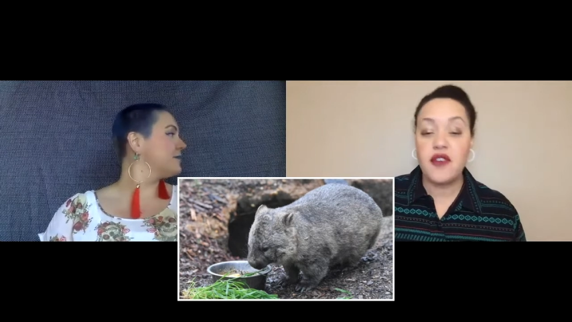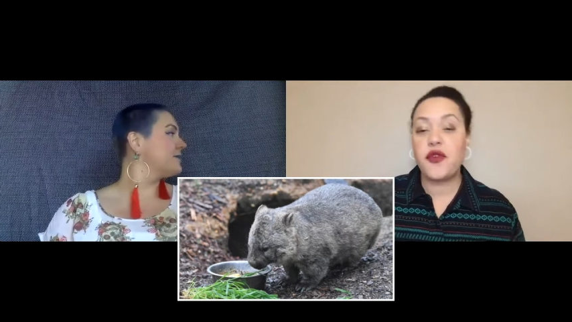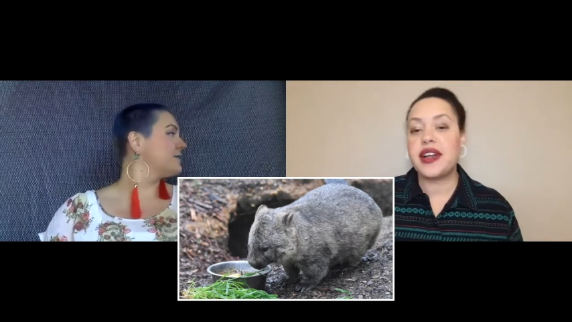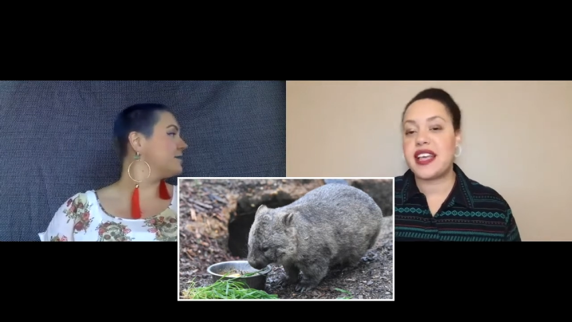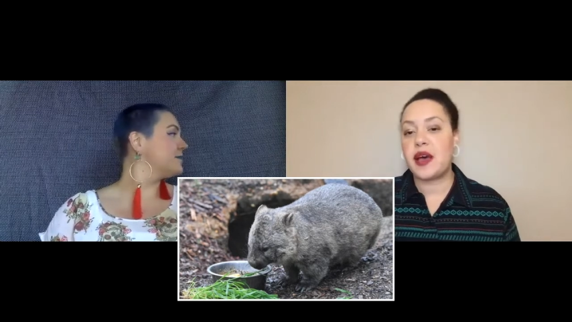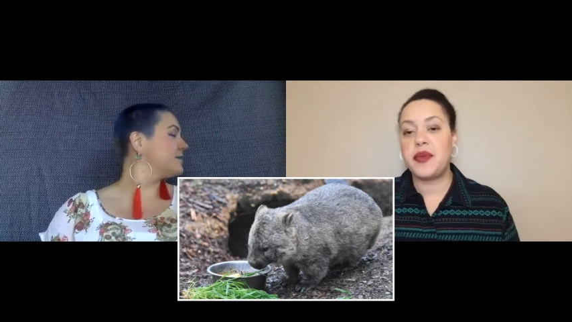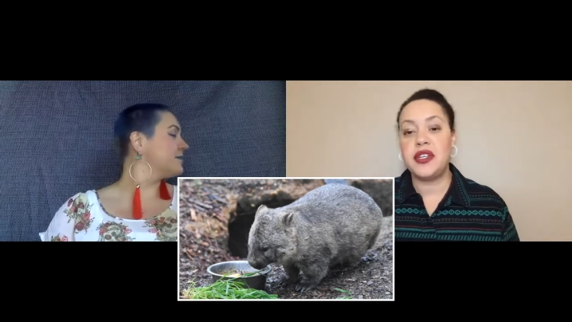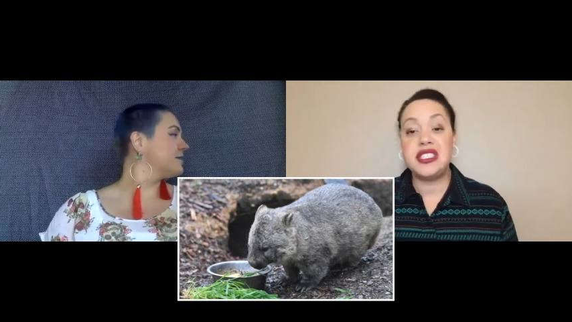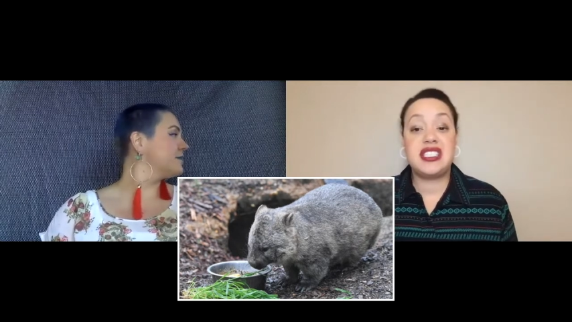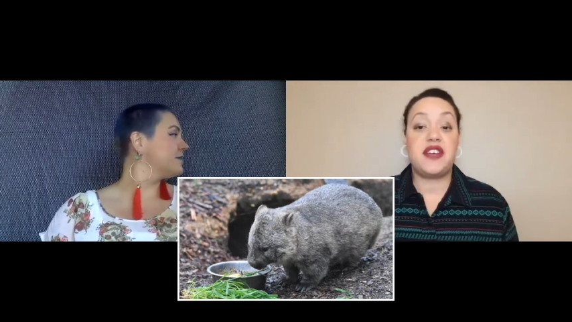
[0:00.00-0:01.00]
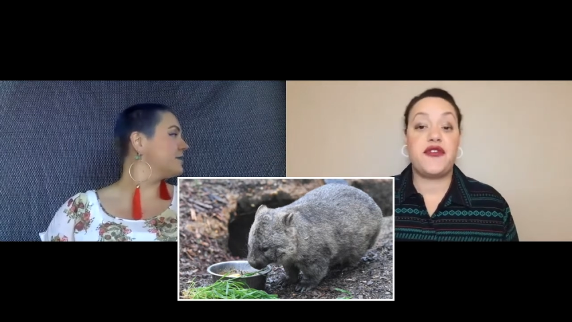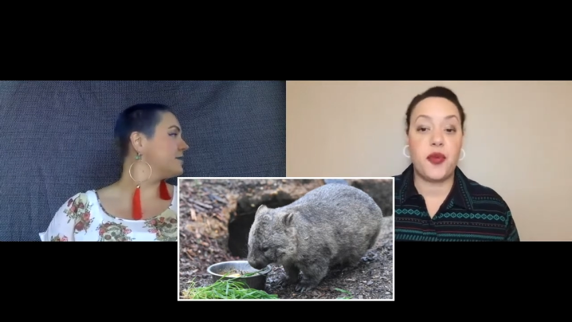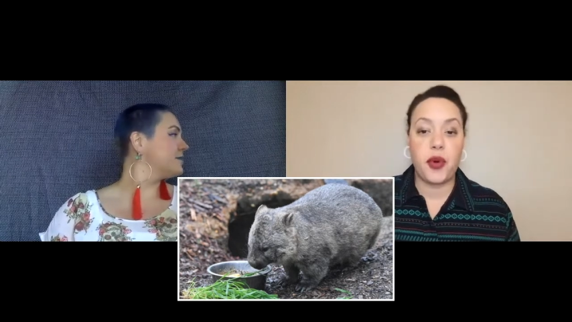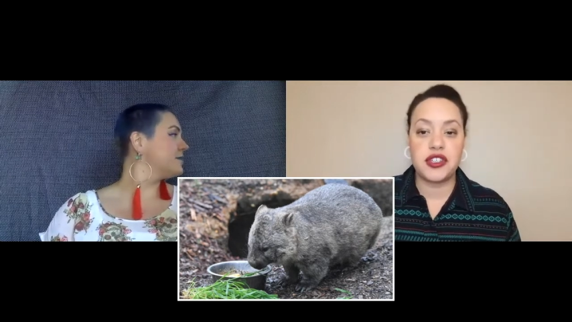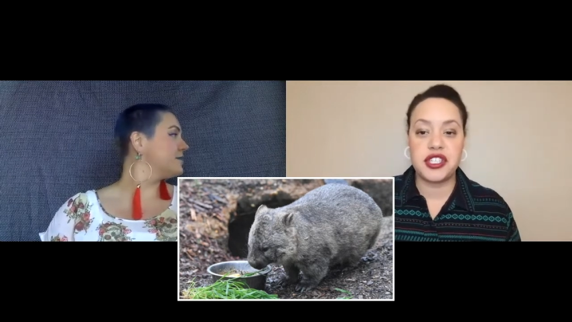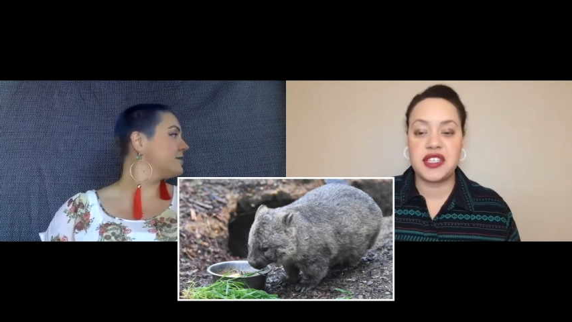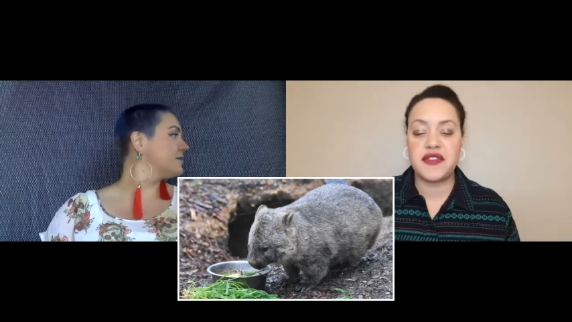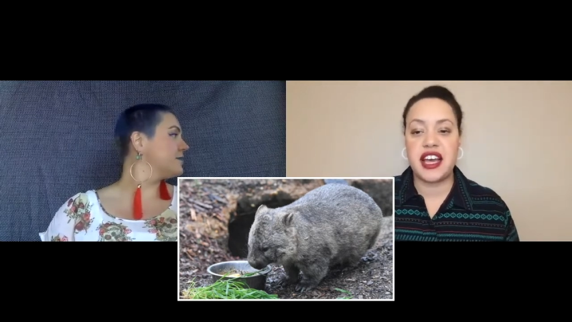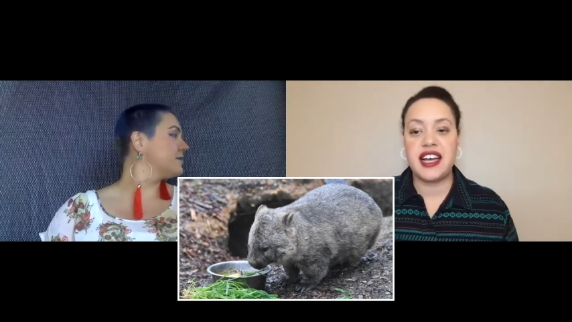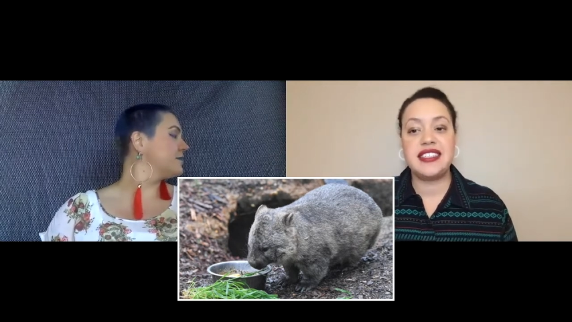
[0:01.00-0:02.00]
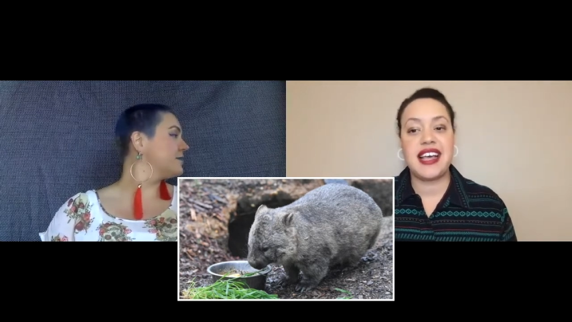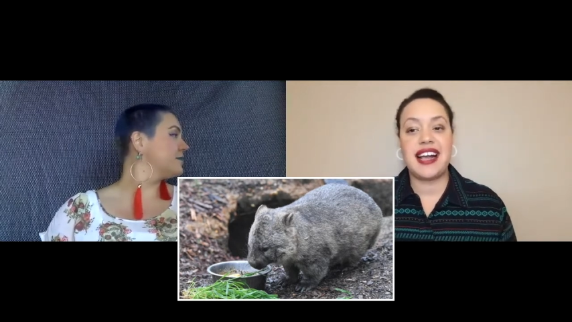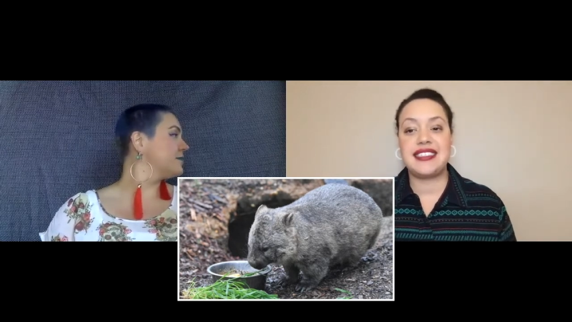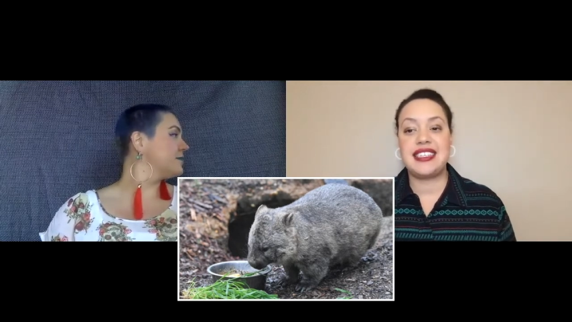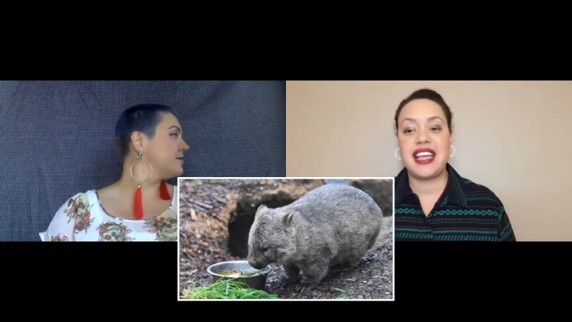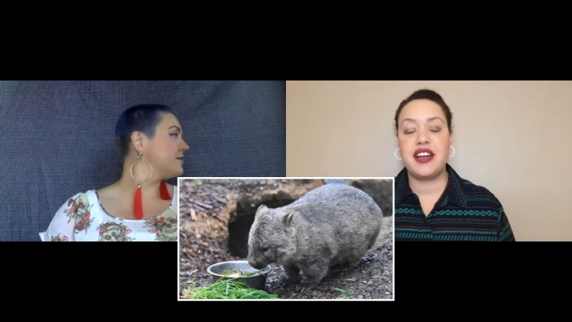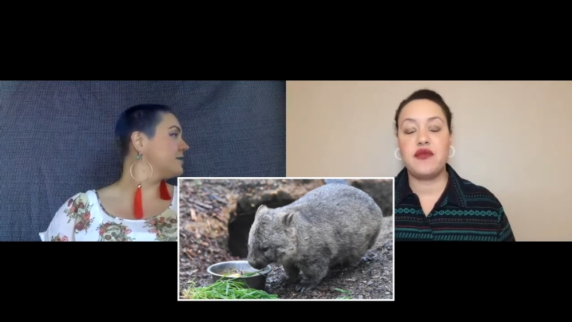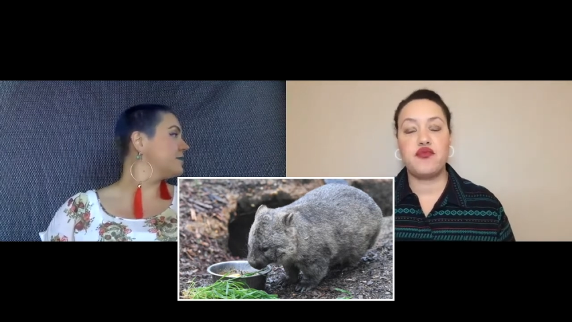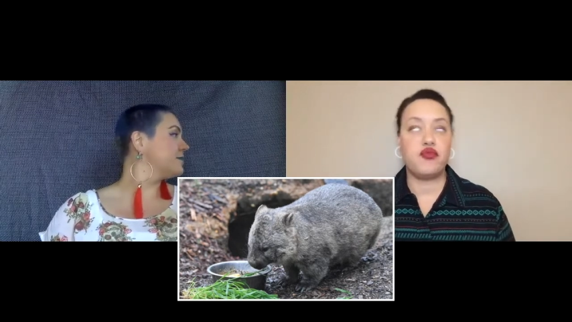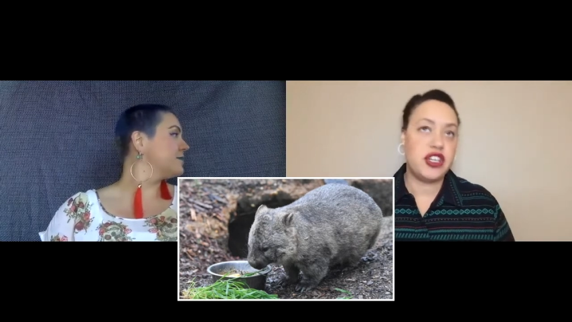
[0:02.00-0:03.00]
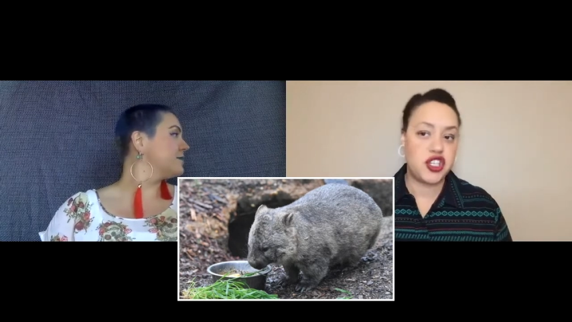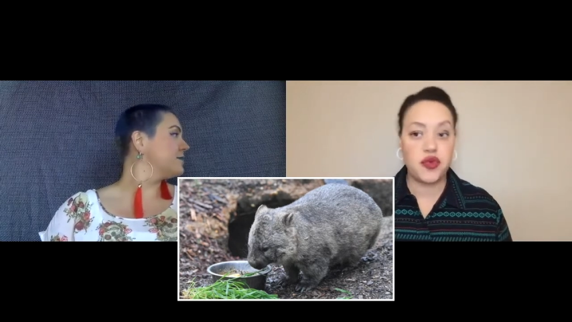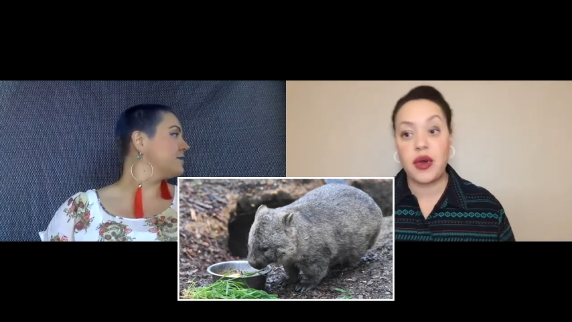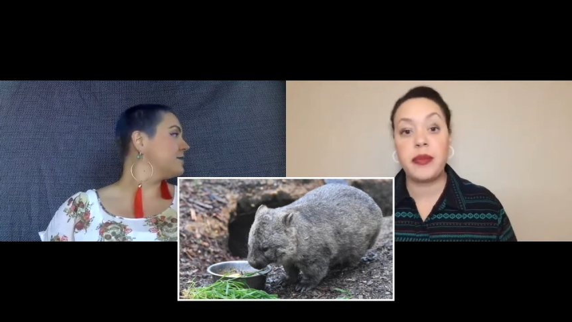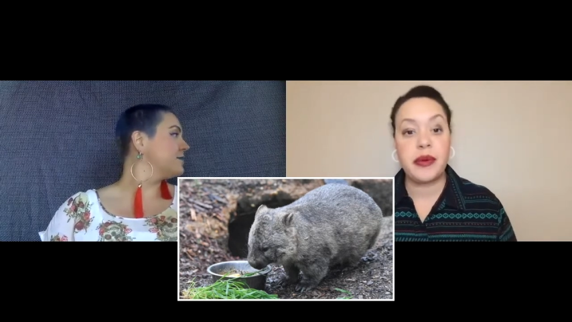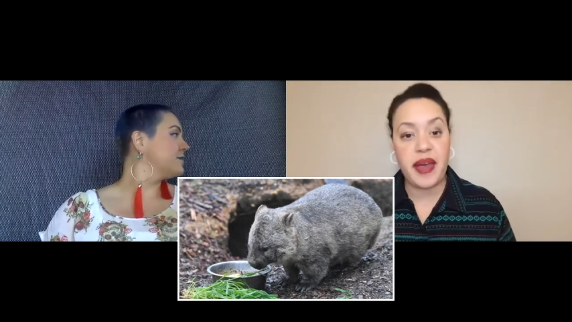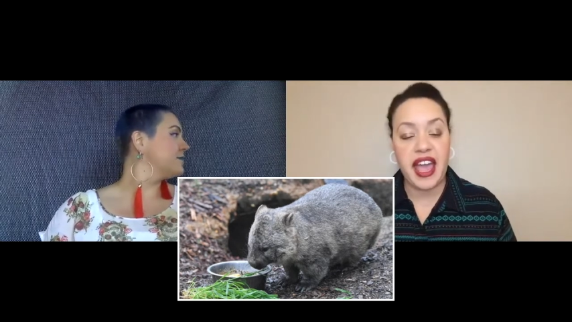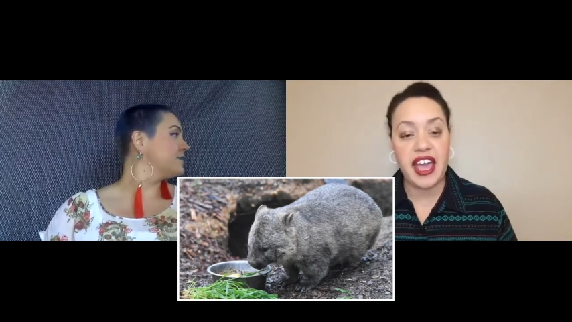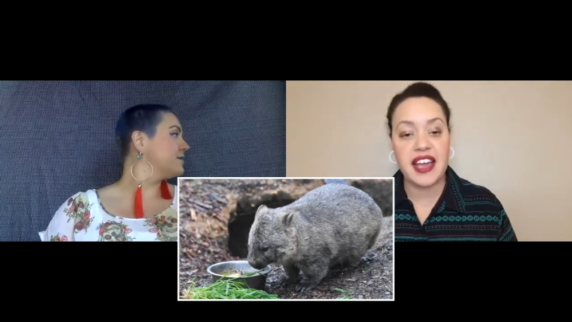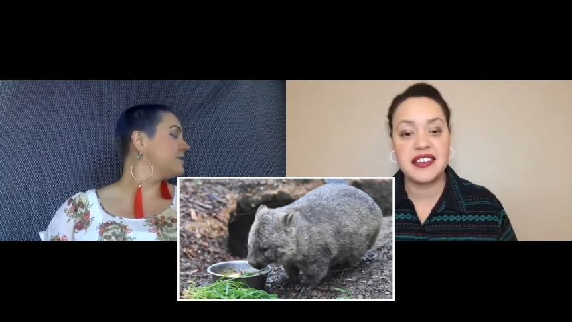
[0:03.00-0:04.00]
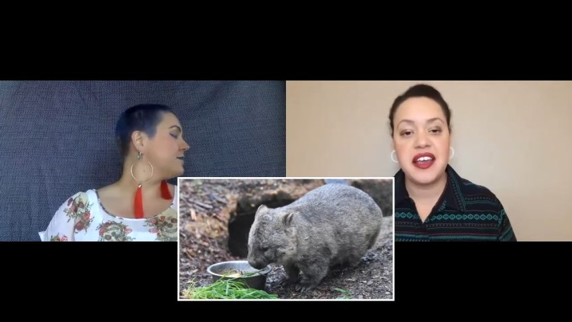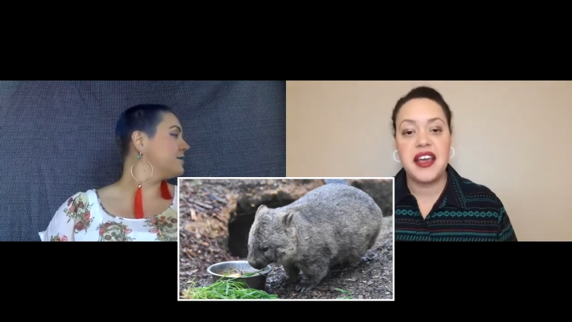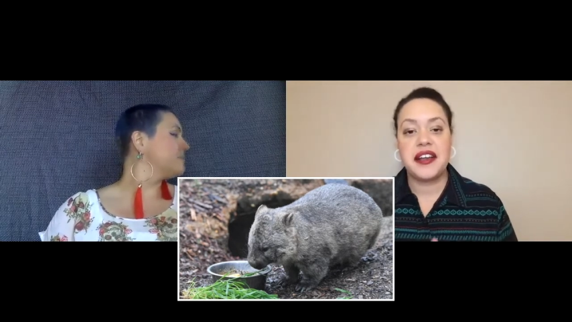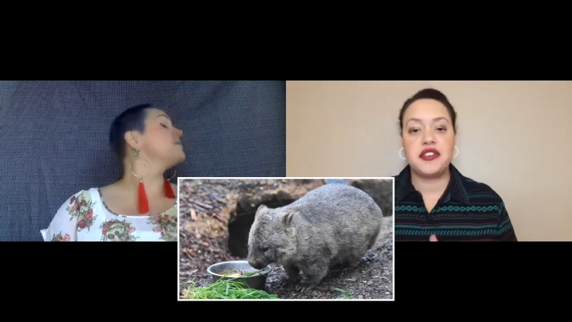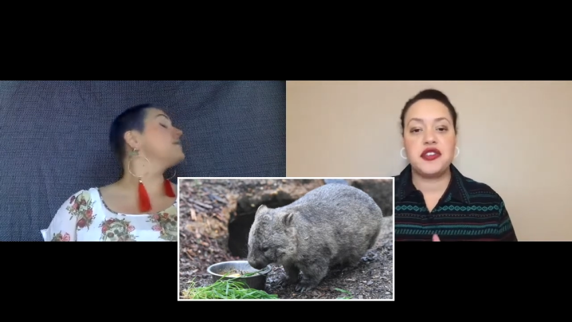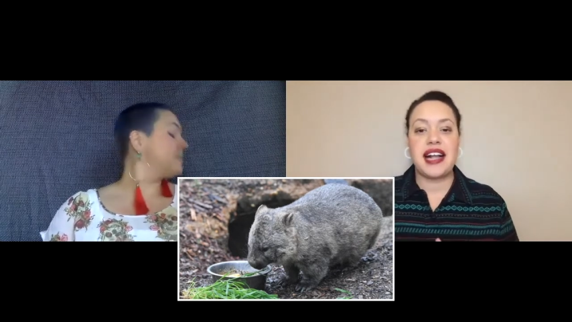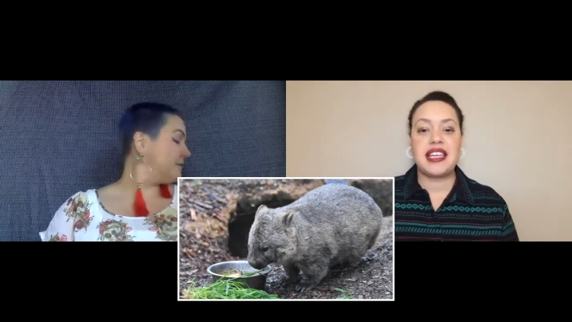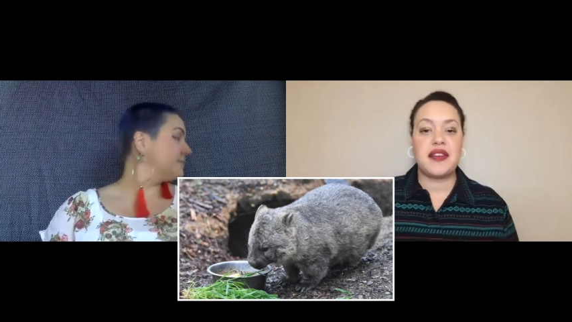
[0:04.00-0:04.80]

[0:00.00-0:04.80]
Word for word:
Speaker 1: For example, stiffer portions of the guts acted like a rigid rubber band, contracting